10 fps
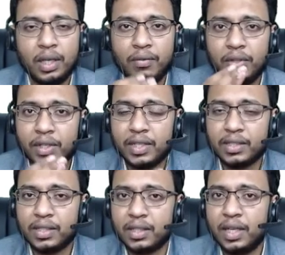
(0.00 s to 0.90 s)
we
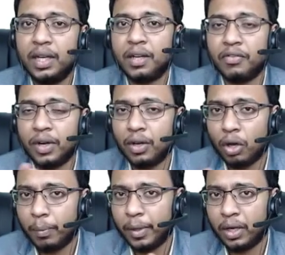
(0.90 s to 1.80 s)
discuss in a different
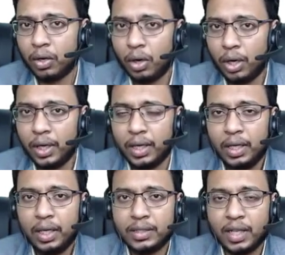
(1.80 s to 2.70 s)
topic called
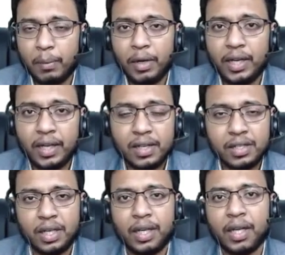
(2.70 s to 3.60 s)

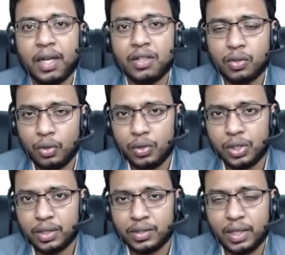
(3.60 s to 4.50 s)
simultaneous integral
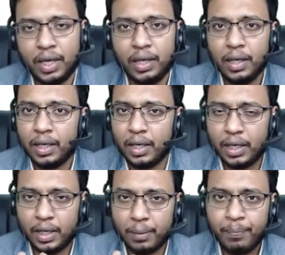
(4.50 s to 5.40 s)
solutions, right?
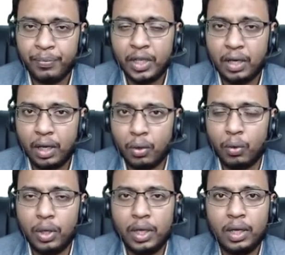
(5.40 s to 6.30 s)
Done.
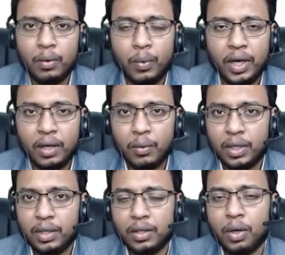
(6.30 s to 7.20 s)
Now
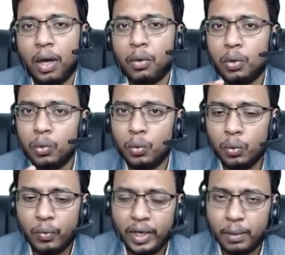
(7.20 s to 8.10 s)
whenever you have
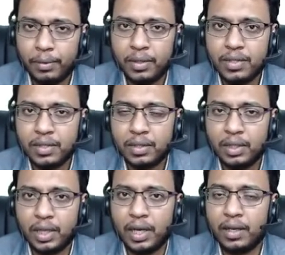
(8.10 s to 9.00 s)
two variables,
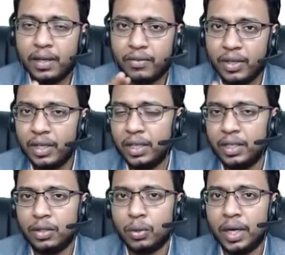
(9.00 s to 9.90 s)
then
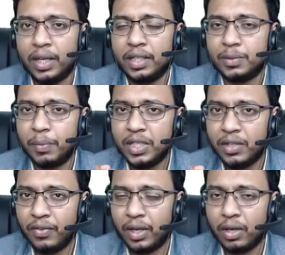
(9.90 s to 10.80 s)
definitely to get a
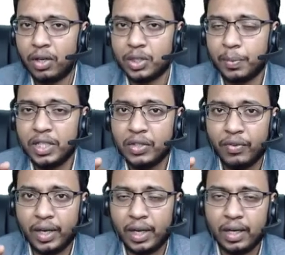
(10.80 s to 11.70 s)
specific or
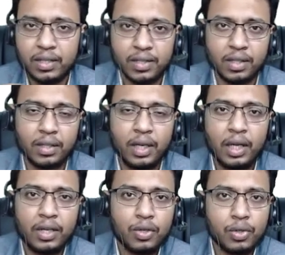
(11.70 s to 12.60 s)
specified answer
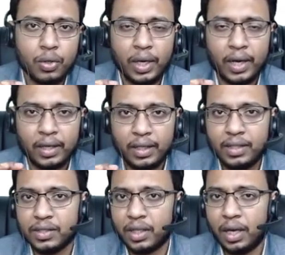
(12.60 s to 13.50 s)
you should at
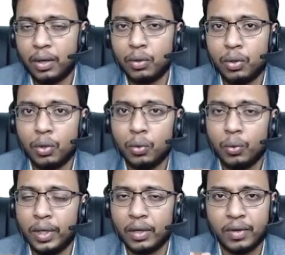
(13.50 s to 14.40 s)
least have two
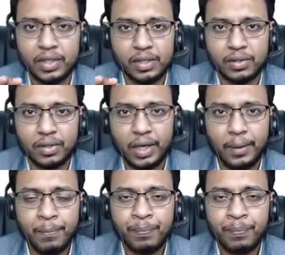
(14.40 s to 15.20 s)
equations, right?